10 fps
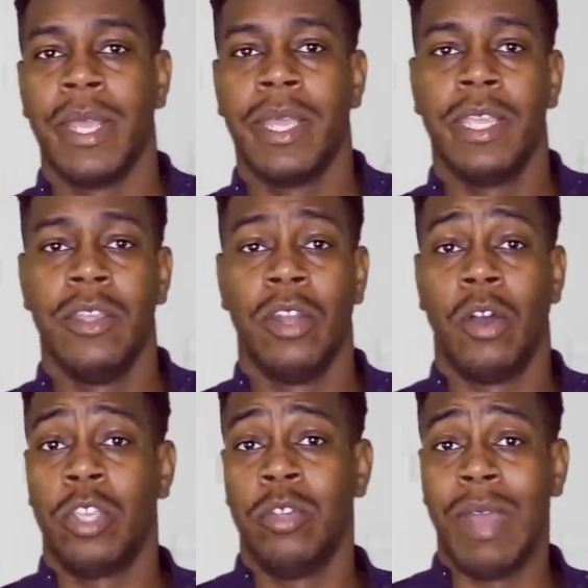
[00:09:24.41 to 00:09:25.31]
You know,
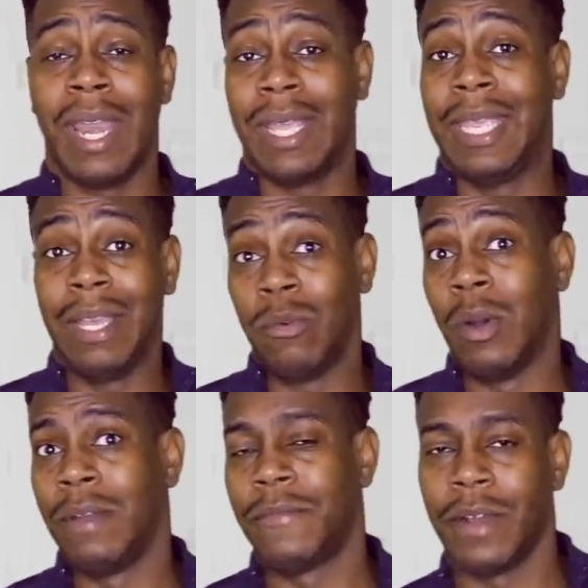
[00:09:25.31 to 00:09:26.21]
you got to get
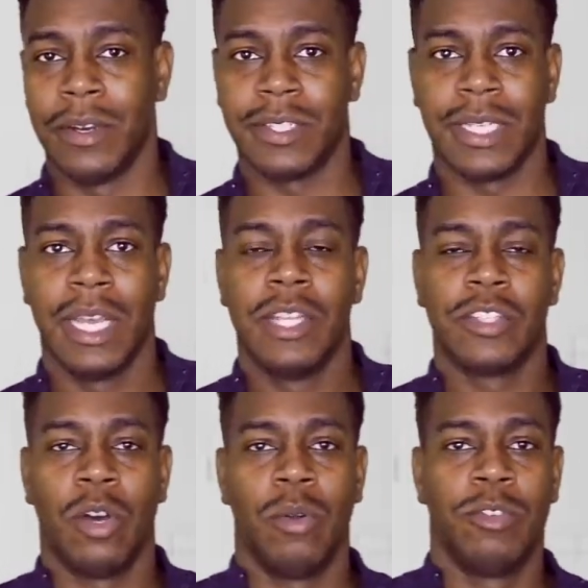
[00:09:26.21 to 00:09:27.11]
one first.
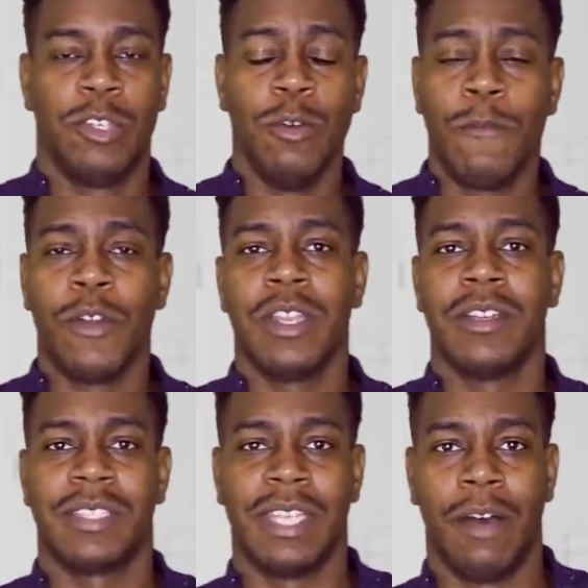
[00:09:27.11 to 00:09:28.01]
So do for
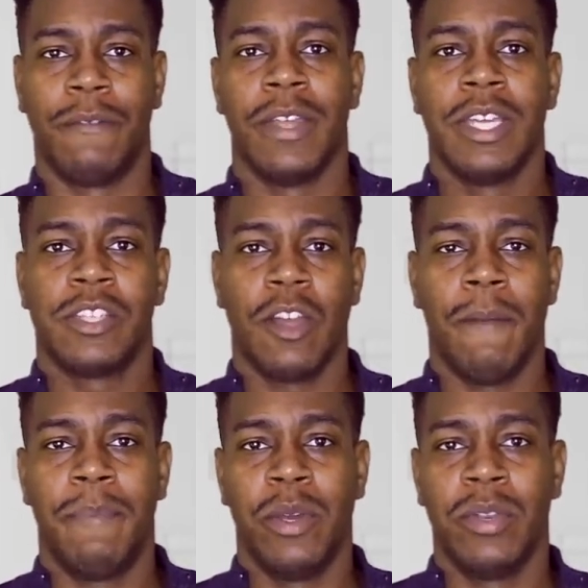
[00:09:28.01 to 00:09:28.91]
yourself. Start
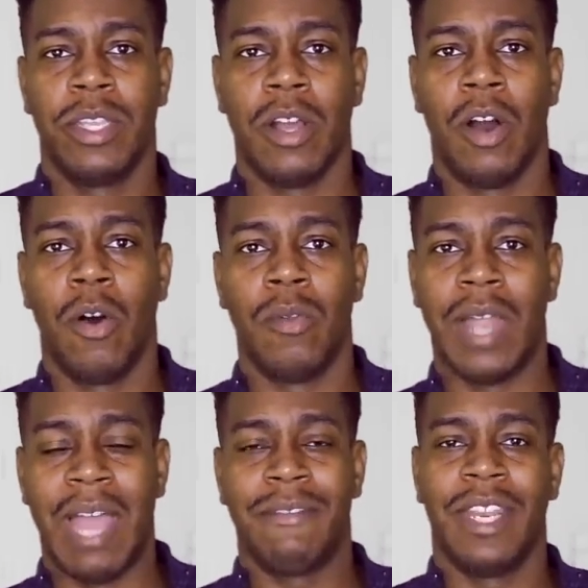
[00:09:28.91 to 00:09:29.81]
building your own
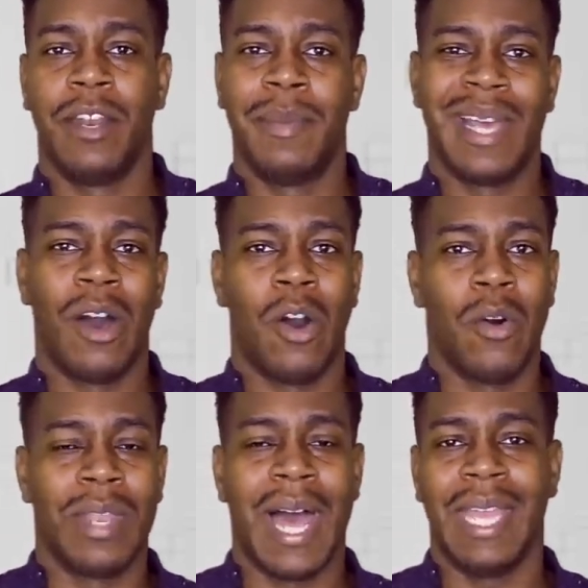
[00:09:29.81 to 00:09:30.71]
life. Then it'll be a whole
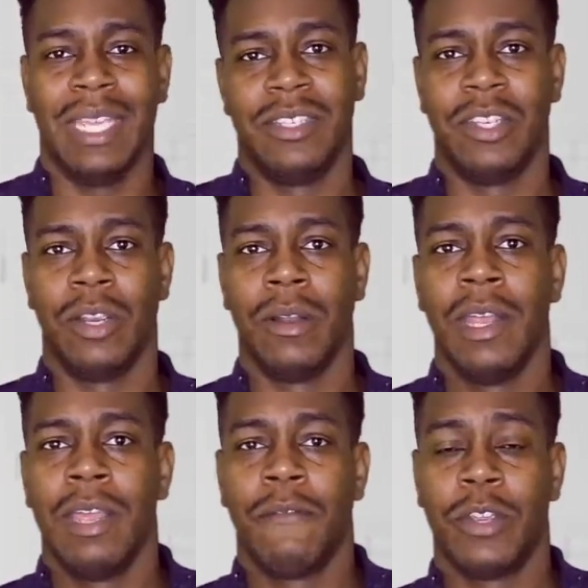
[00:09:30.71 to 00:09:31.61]
lot easier
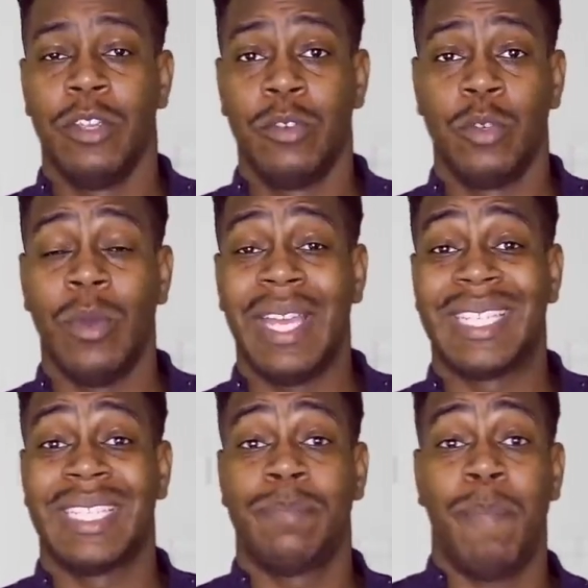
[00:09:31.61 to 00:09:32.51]
for you to
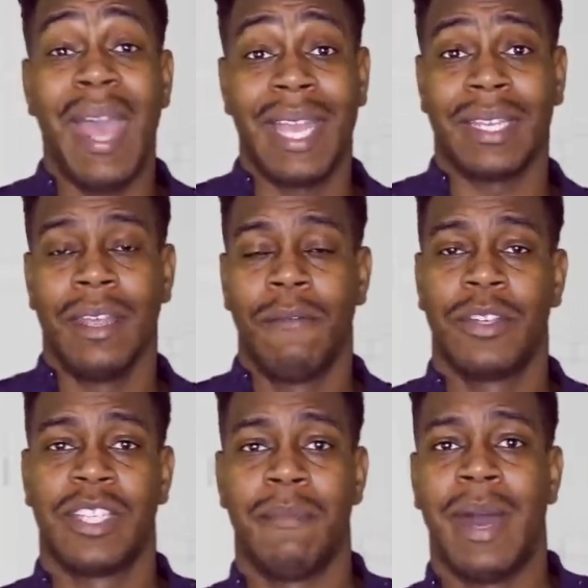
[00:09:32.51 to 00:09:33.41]
expect for
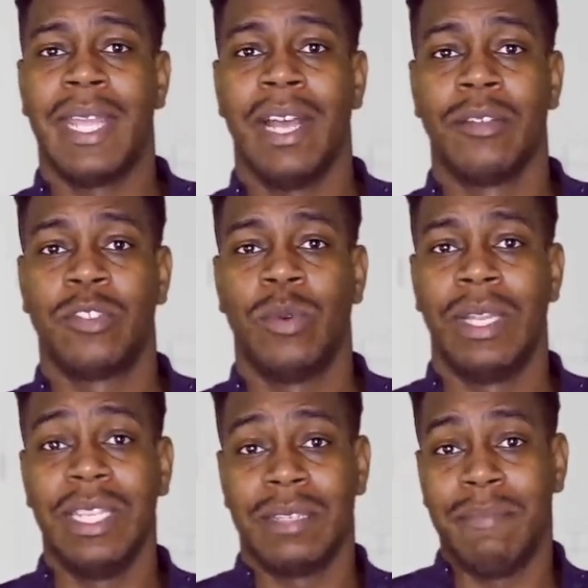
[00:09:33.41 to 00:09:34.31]
somebody else to at
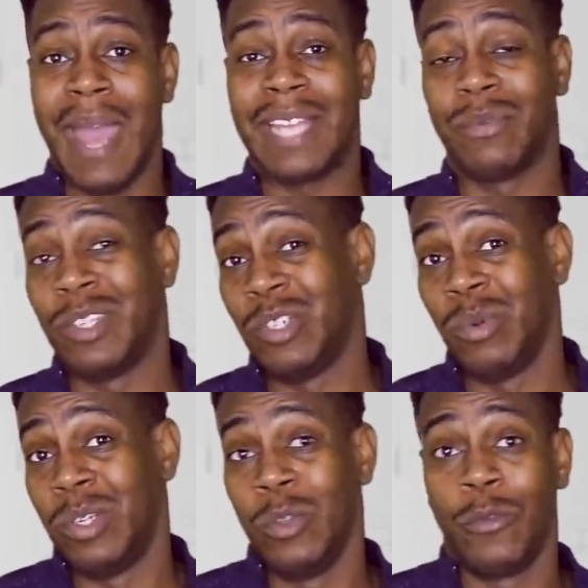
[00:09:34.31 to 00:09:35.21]
least match what you would
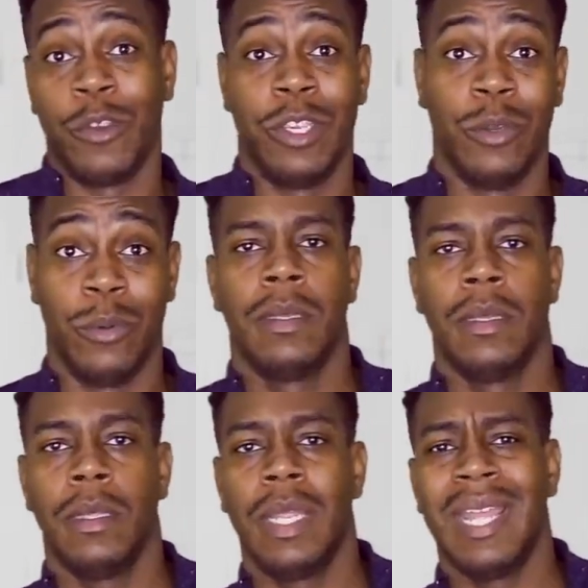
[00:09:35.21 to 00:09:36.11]
do for you.
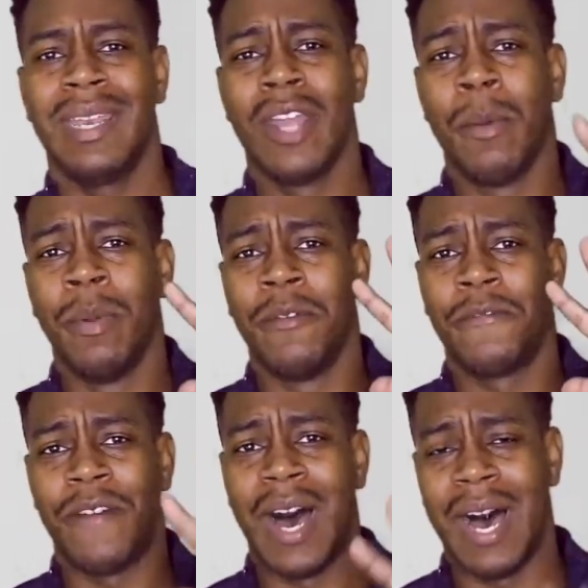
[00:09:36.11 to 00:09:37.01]
And number
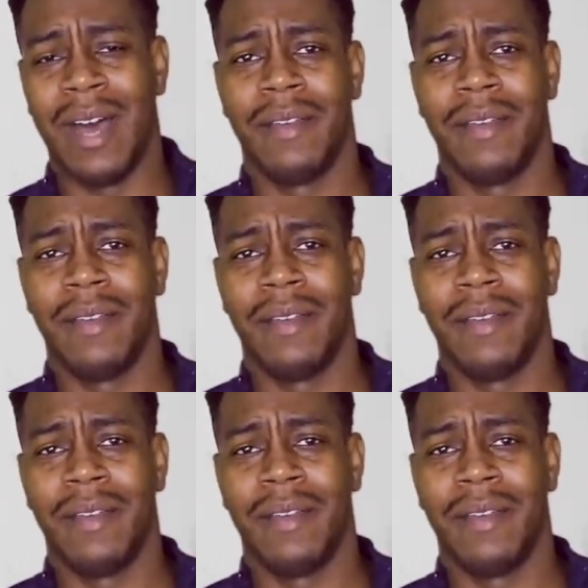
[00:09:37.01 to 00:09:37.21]
5,